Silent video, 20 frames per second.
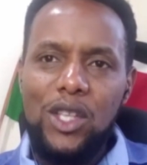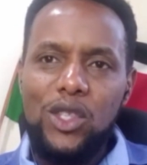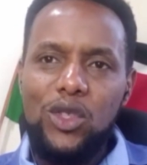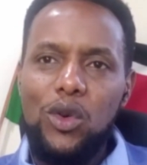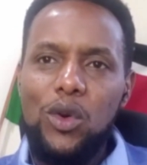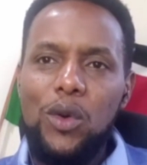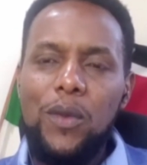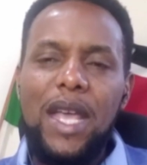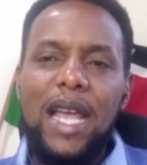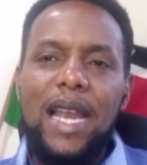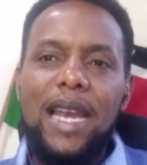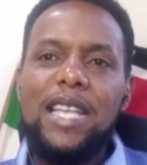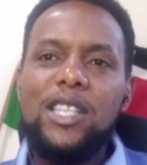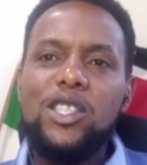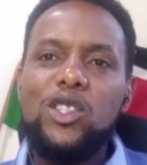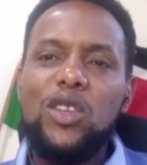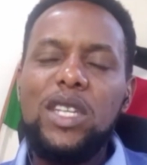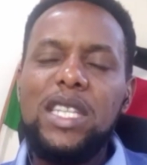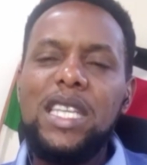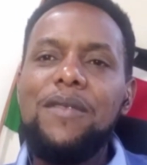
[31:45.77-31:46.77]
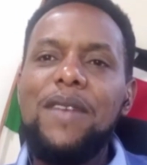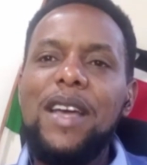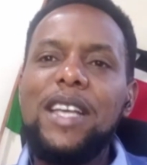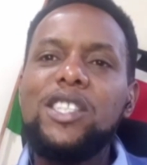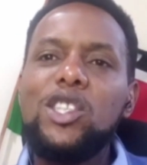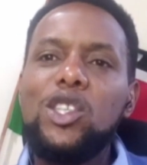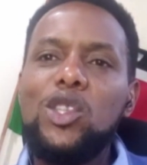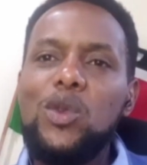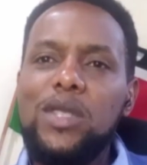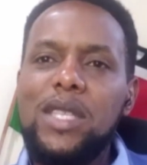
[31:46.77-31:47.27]
So let's not give
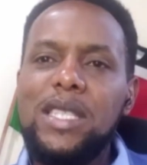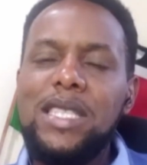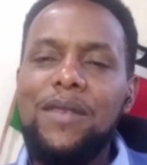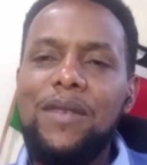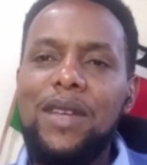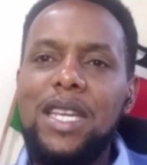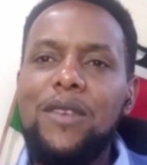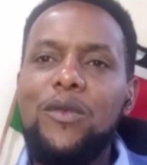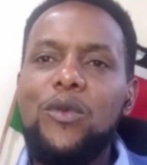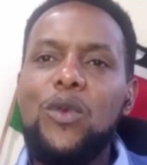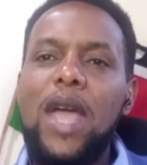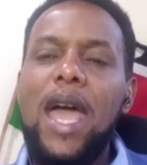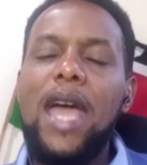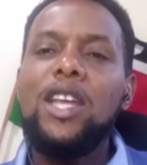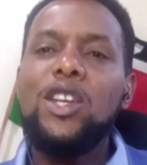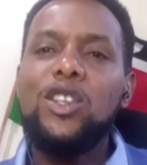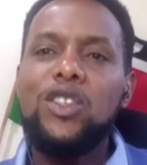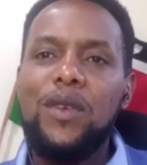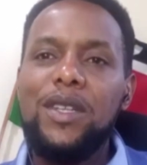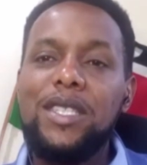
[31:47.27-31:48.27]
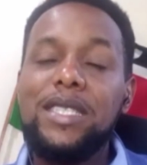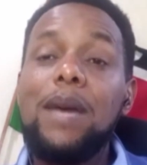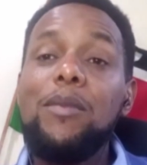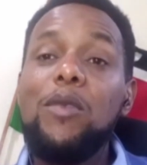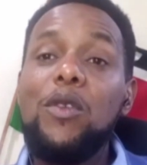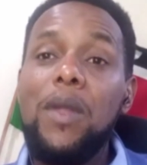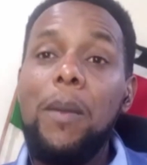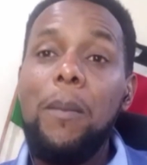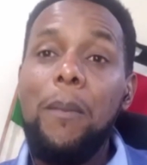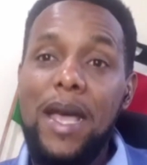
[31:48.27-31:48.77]
excuses even if we are introverts. Some
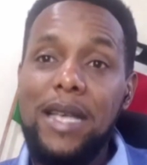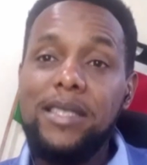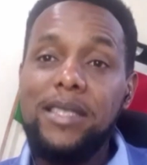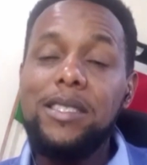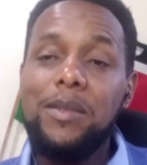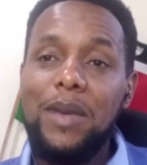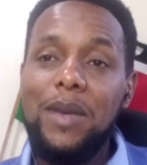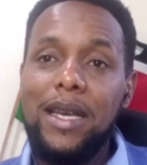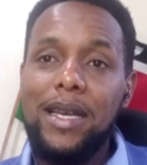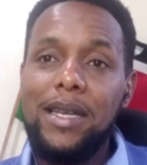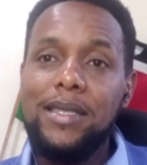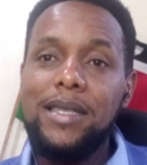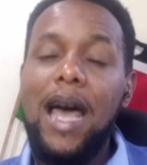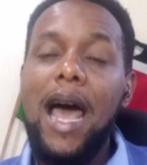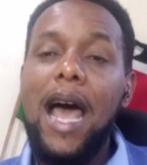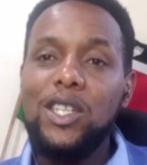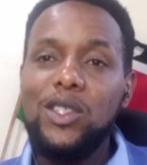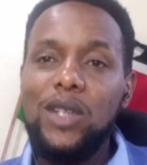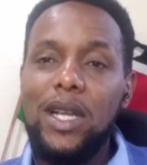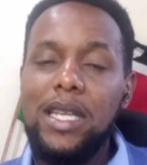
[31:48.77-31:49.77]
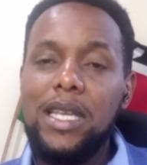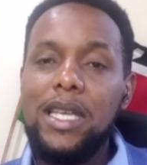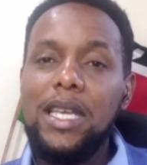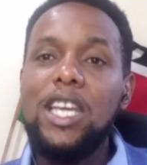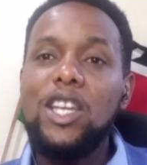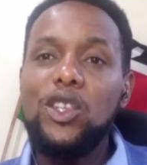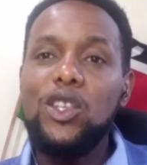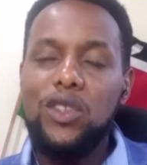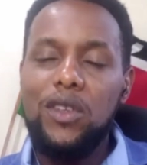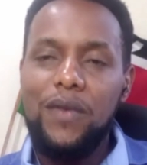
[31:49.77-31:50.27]
of the best speakers are actually
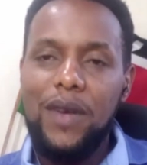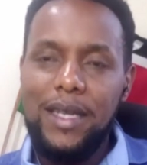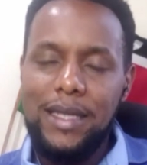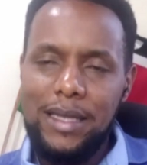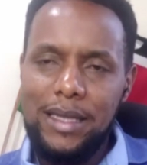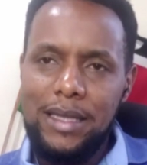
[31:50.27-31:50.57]
introverts.